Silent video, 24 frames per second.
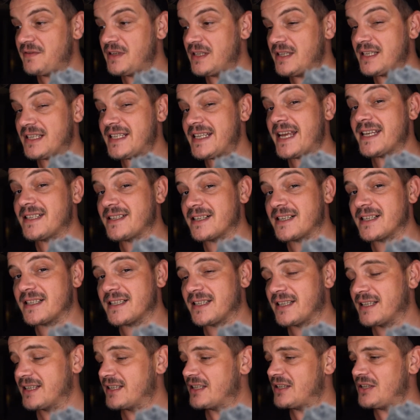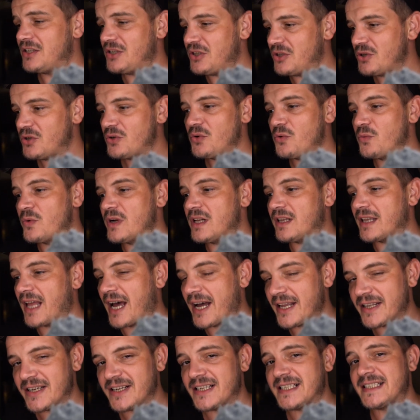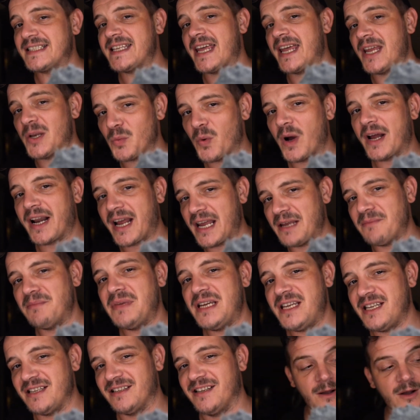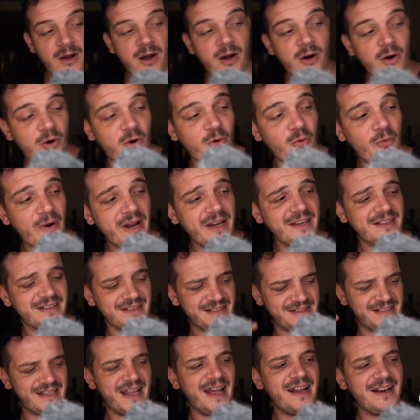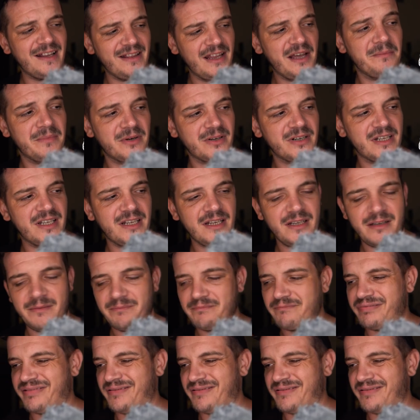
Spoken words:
in the desert, you will understand what I mean. Oh wait, is that a Lamborghini?